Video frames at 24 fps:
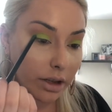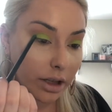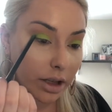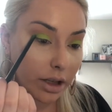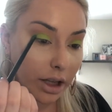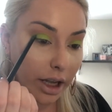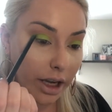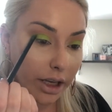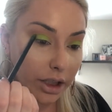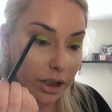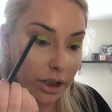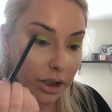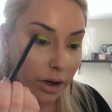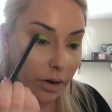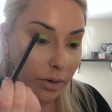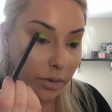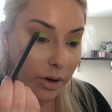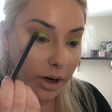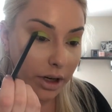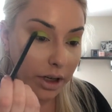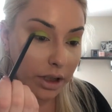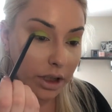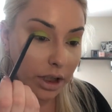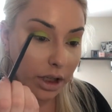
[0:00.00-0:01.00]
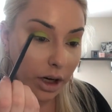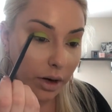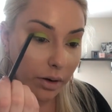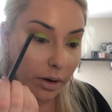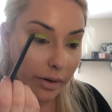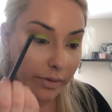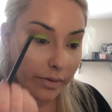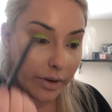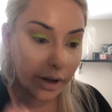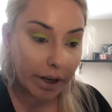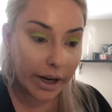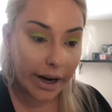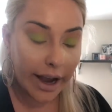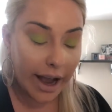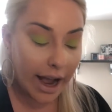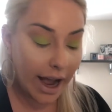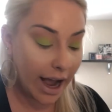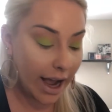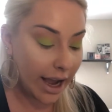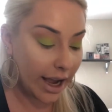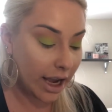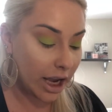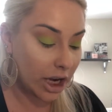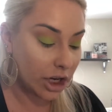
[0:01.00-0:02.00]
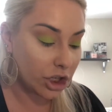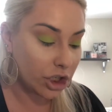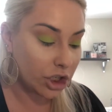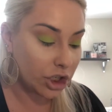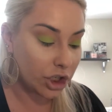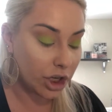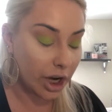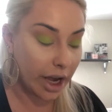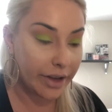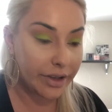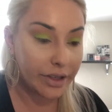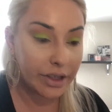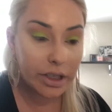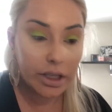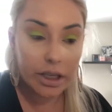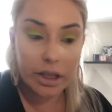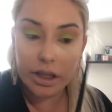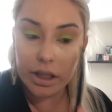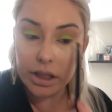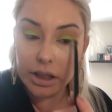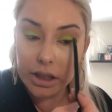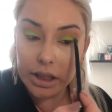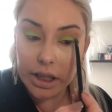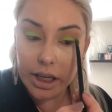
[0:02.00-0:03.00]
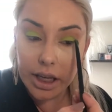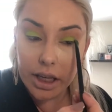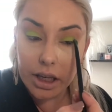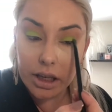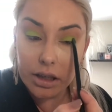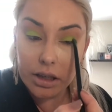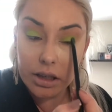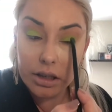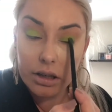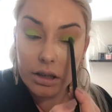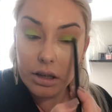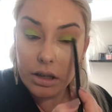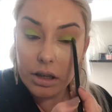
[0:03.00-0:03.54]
a little. I don't want it to go up very high, just the lid.